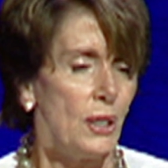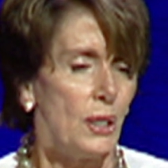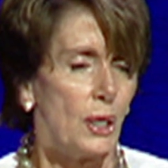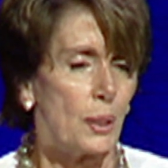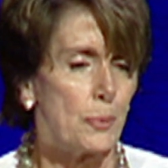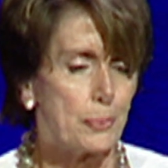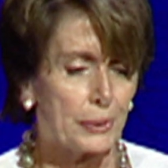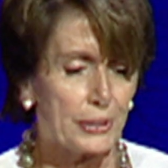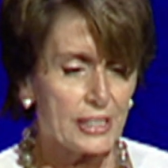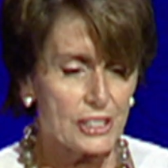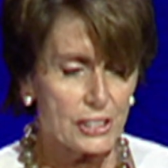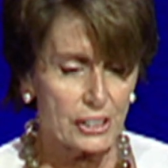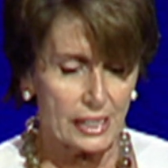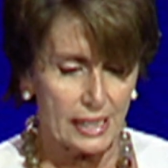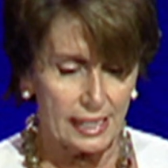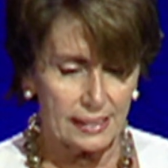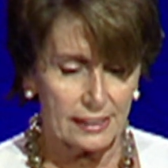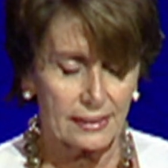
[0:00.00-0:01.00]

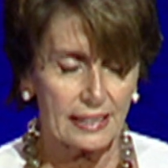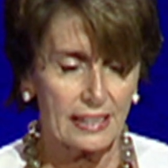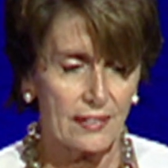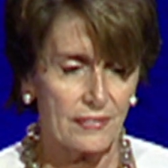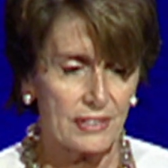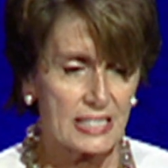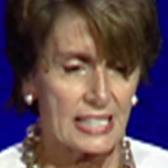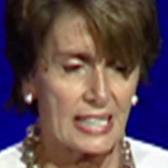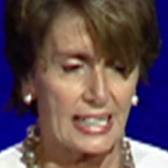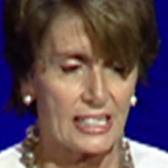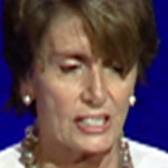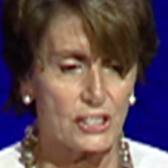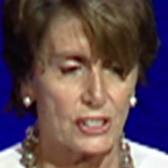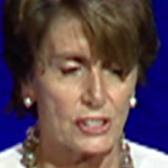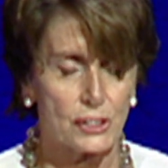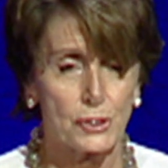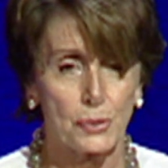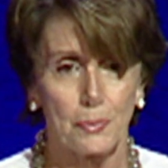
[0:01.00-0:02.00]
appreciate the
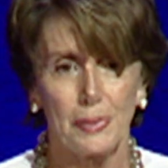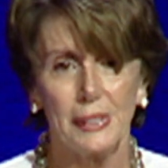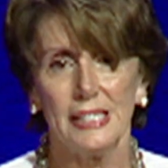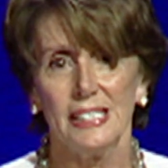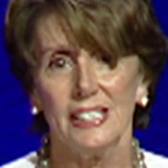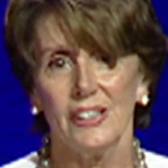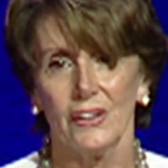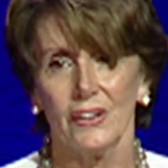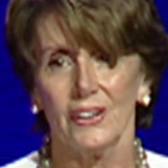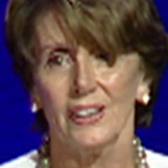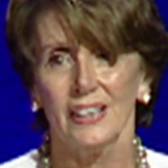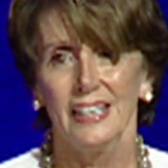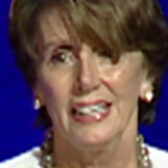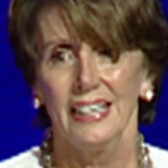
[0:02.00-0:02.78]
invitation to be here.